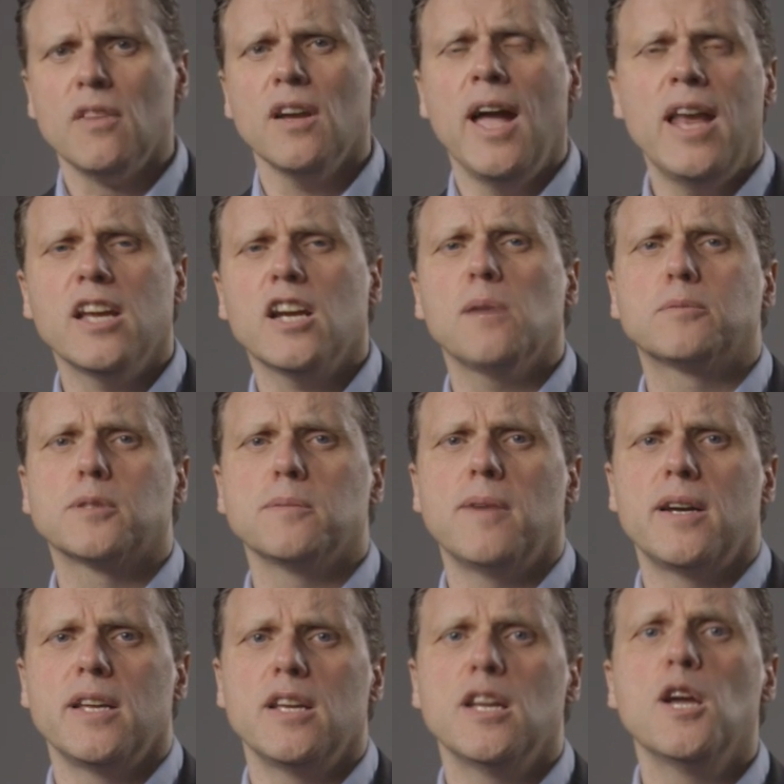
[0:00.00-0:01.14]
Helicopter
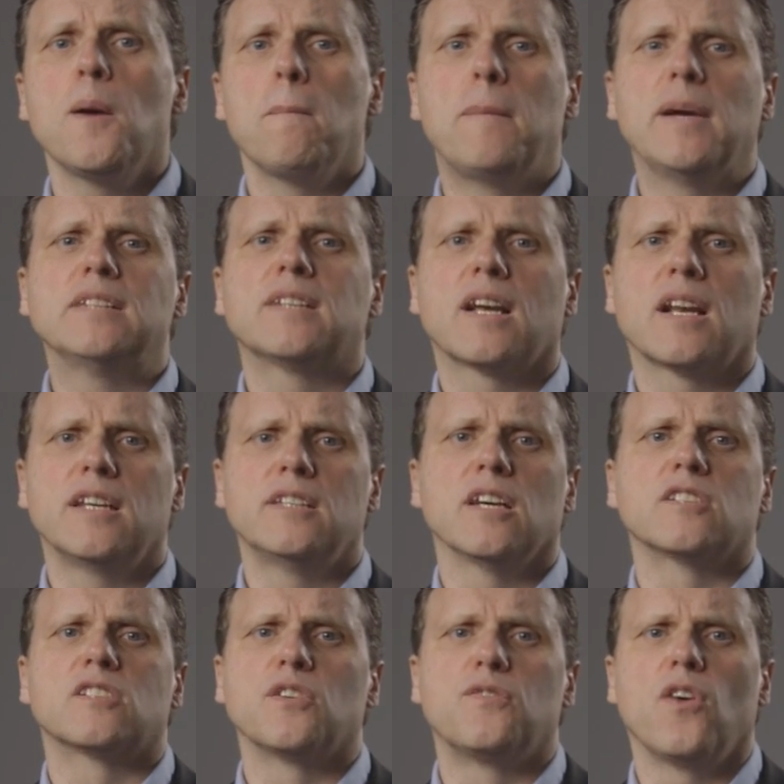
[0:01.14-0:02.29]
money basically
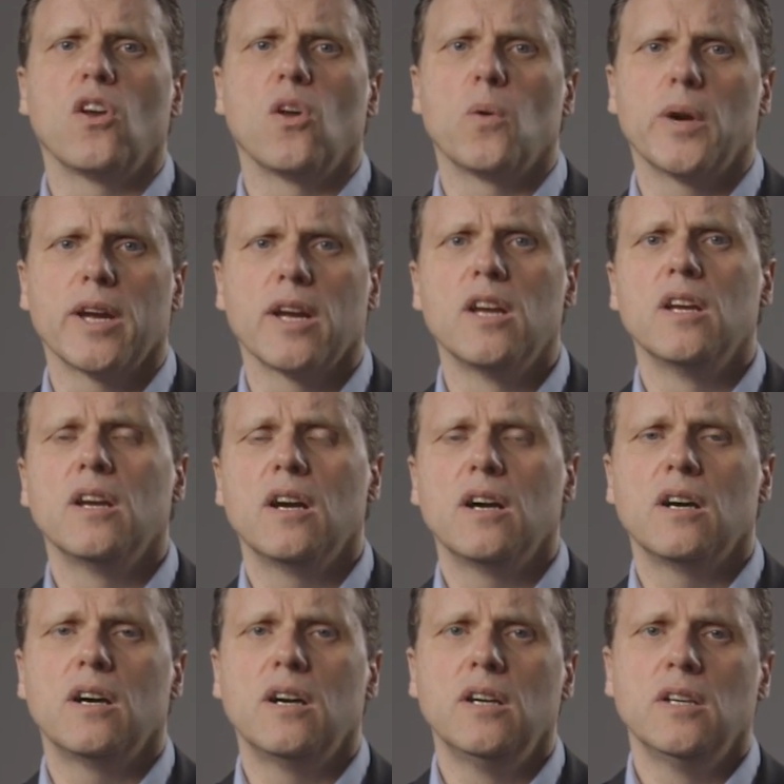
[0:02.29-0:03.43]
does the following.
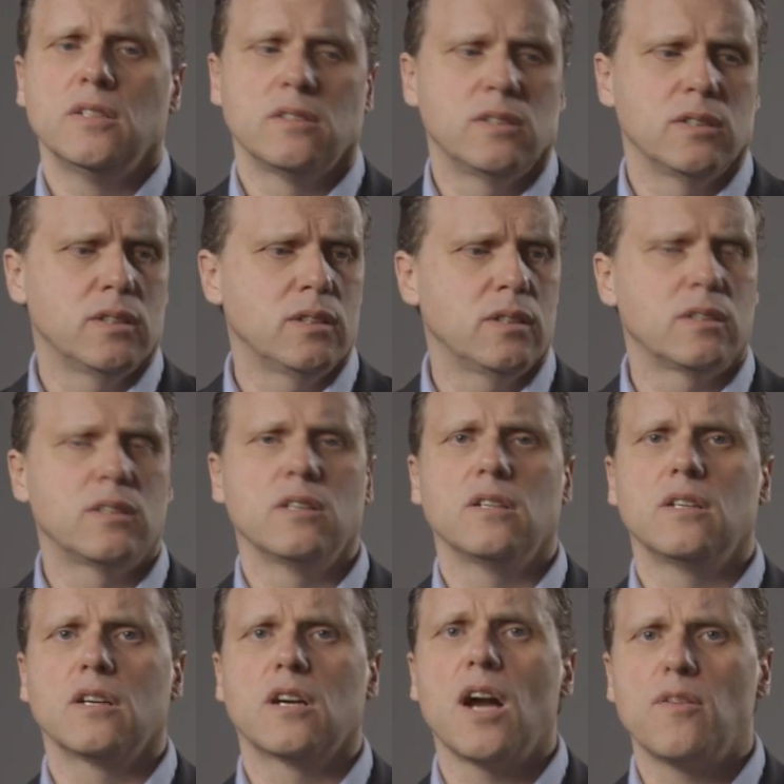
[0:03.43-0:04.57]

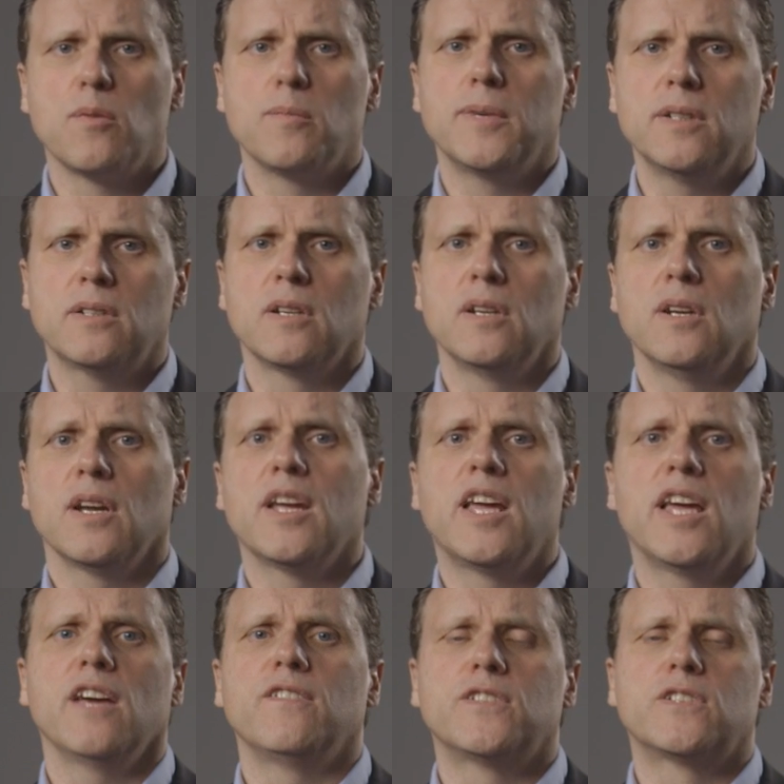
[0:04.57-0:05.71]
The government
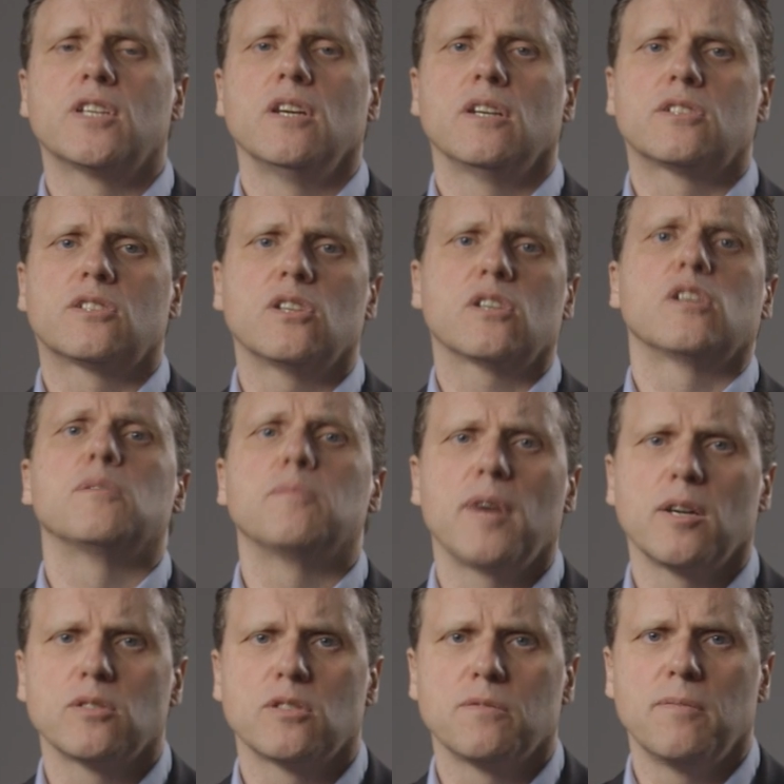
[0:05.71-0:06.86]
gives a certain
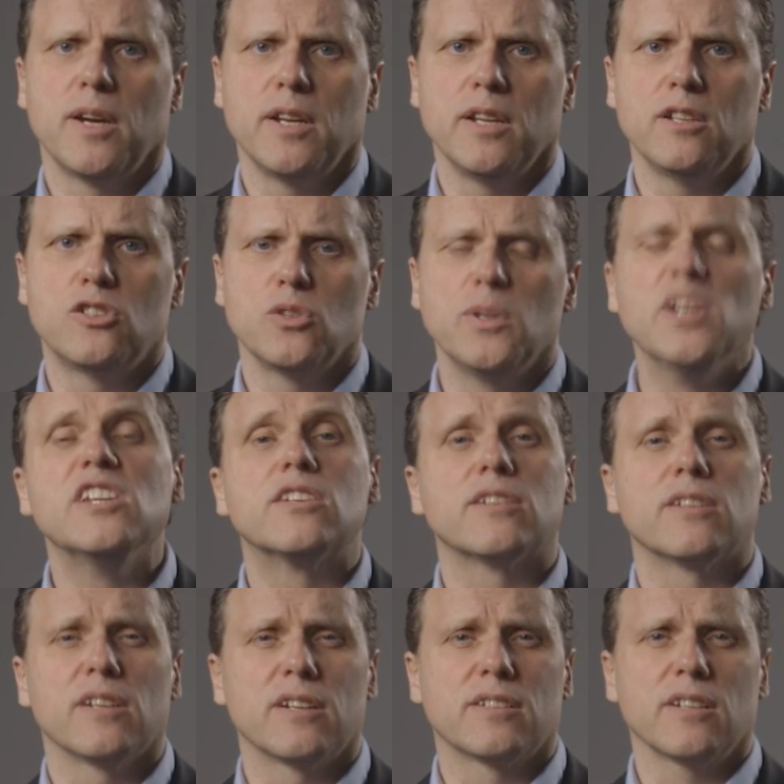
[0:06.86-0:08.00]
amount of money to each
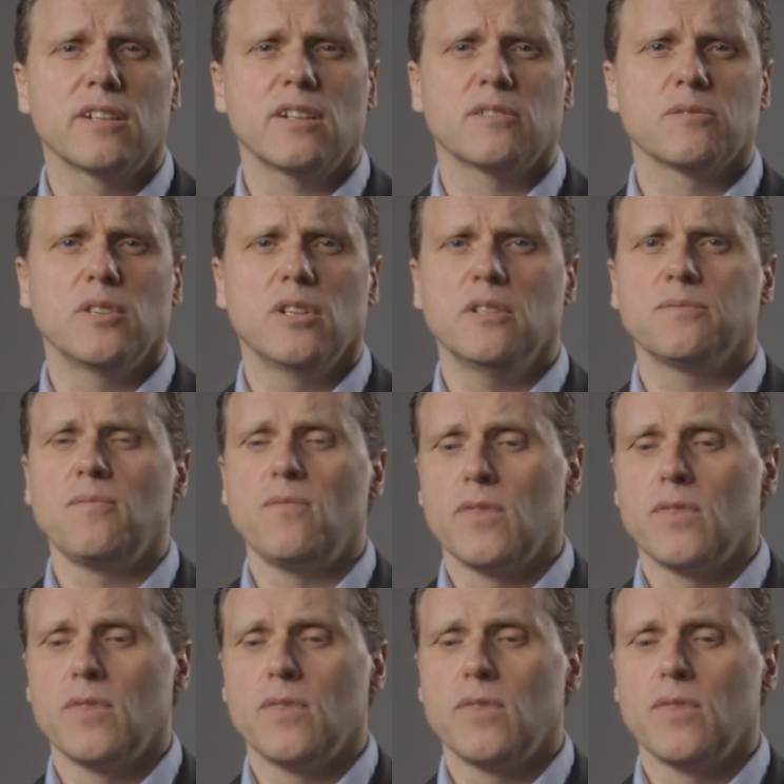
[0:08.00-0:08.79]
citizen, yeah?